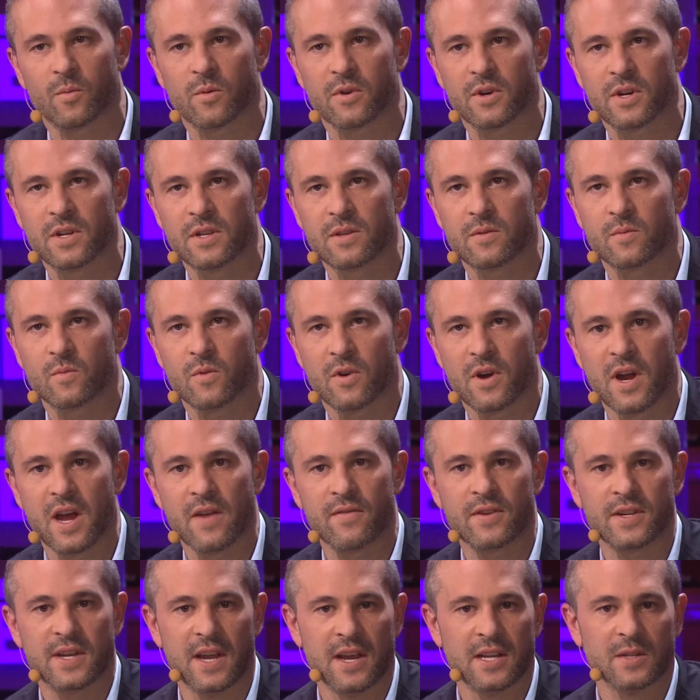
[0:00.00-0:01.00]
we're, we're
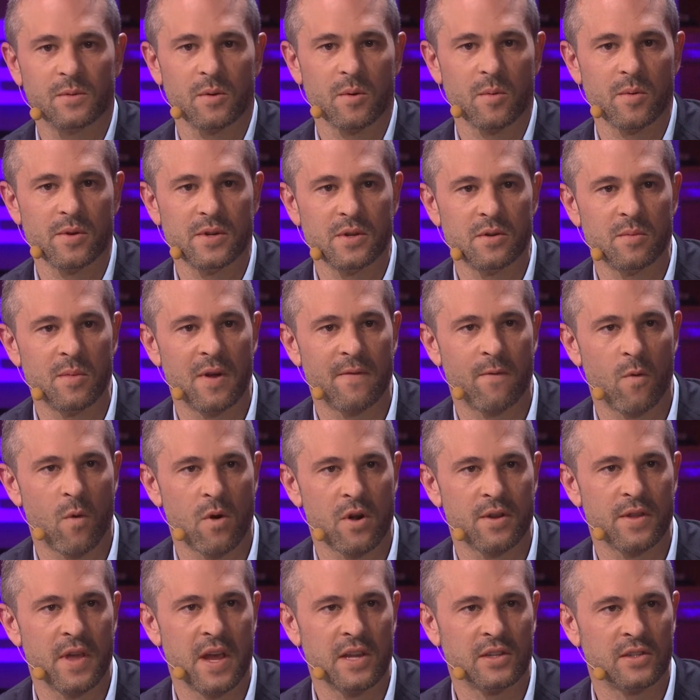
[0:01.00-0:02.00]
having days where we're doing about
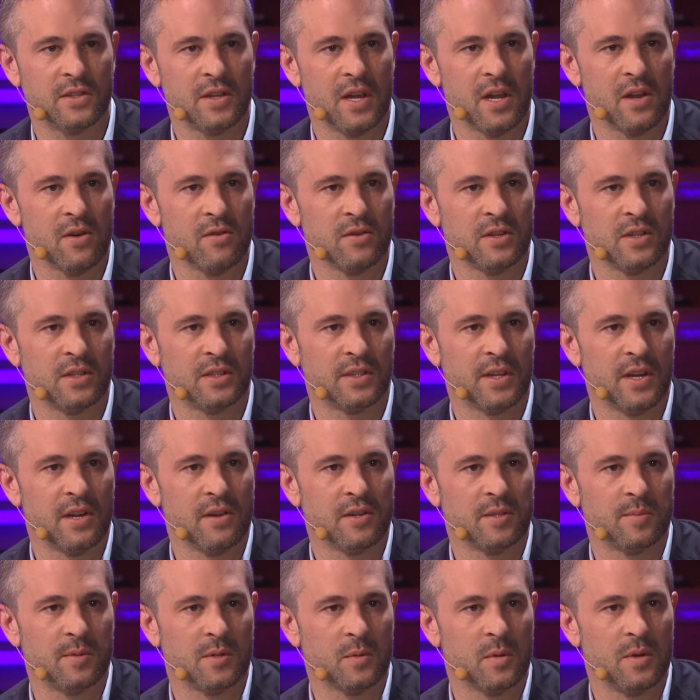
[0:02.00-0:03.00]
$400,000 in
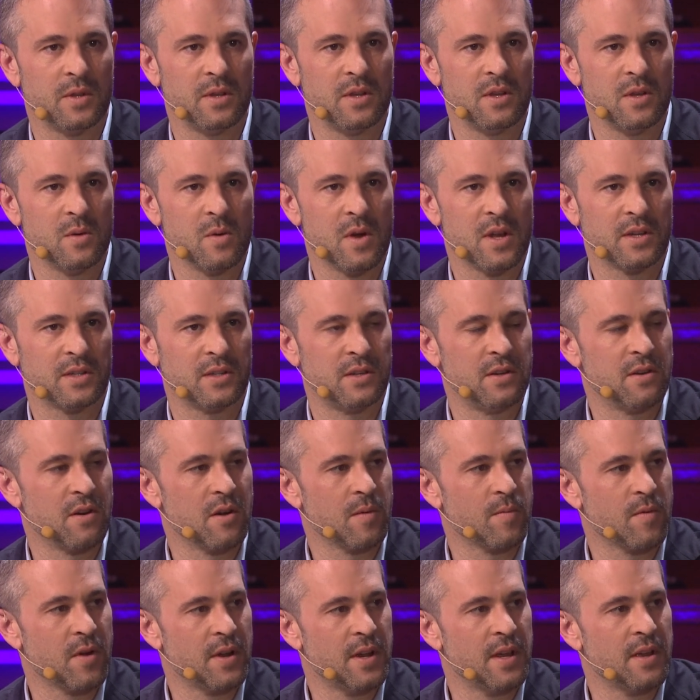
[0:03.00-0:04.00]
sales between the U.S. and
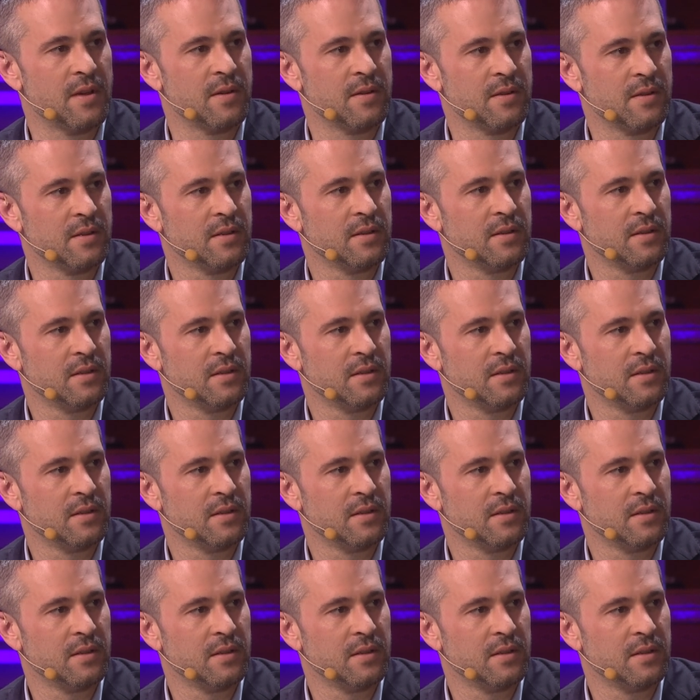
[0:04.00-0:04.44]
Europe Gro- right That's now. gross